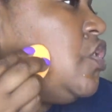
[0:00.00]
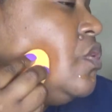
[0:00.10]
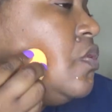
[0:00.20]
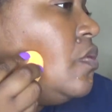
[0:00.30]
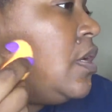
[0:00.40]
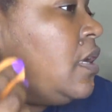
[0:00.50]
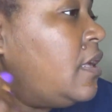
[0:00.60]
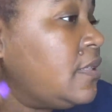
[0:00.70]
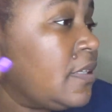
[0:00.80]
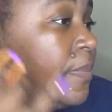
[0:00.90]
you
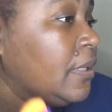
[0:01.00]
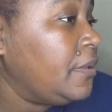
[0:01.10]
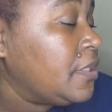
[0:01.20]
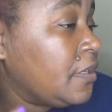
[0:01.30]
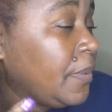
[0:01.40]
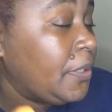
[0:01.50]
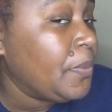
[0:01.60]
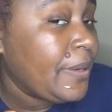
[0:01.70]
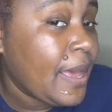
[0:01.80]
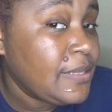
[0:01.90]
some
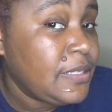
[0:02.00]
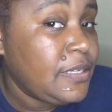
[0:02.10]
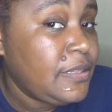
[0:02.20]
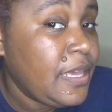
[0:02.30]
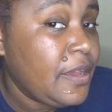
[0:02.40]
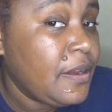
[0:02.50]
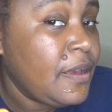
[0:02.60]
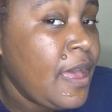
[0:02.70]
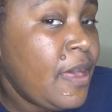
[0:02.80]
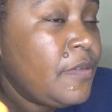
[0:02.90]
luminosity there,
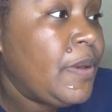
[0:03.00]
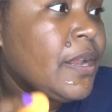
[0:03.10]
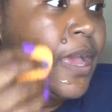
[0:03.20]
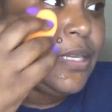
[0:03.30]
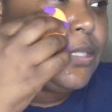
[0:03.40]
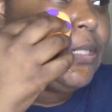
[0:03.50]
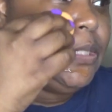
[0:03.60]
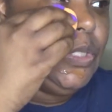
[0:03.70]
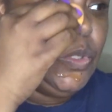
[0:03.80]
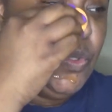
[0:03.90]
but I
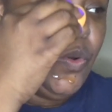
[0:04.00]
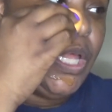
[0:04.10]
do